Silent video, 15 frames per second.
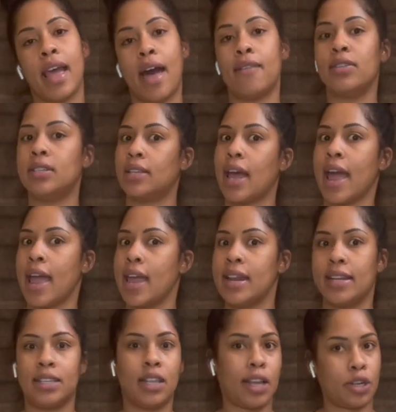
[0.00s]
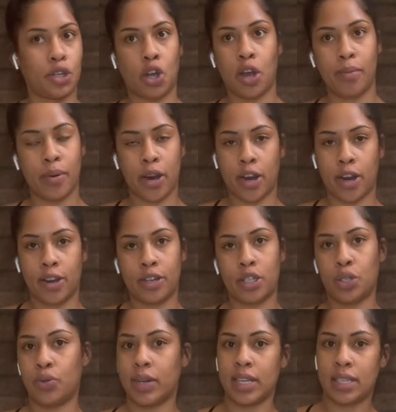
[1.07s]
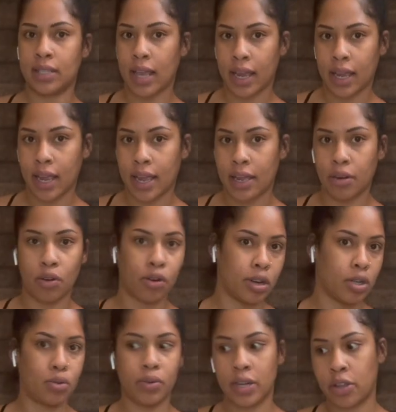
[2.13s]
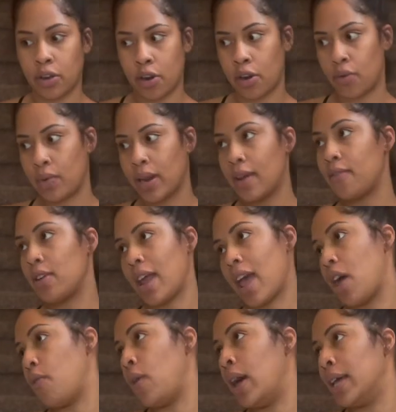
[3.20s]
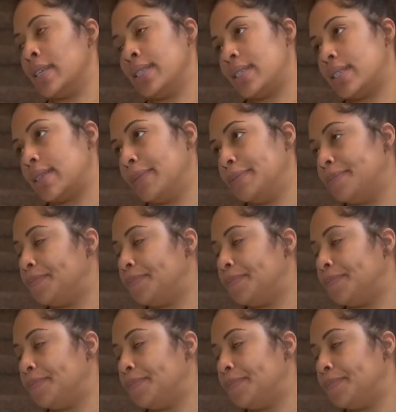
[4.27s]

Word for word: I will say it is October 22nd or 23rd, whatever day it was.